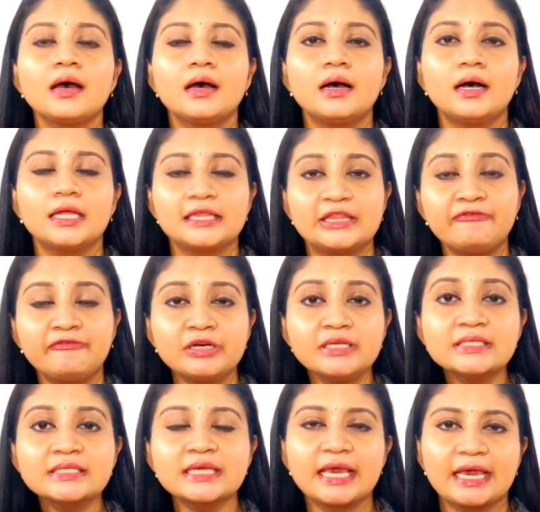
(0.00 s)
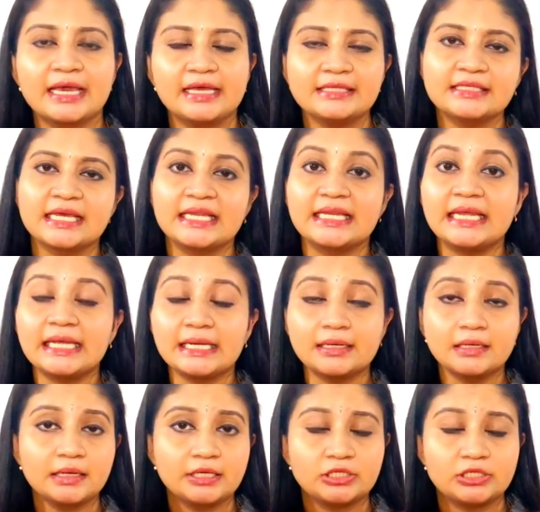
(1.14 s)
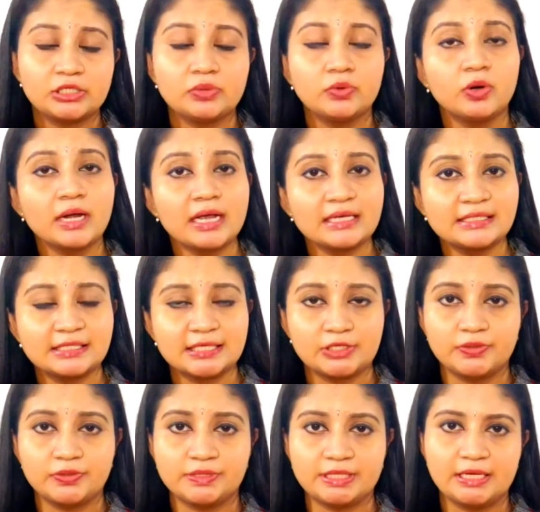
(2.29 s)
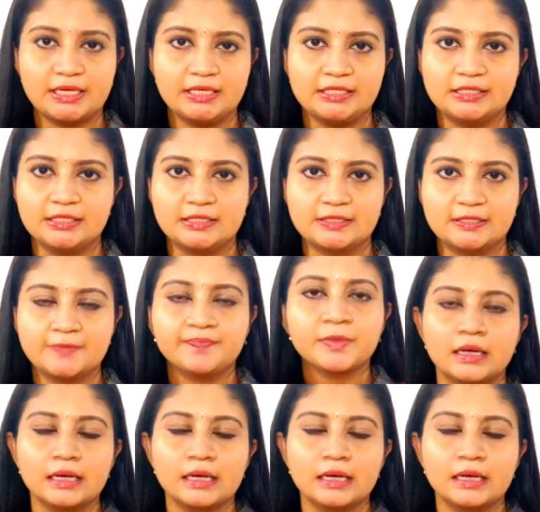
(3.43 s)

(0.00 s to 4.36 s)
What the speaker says: The first case, declarative or assertive sentences.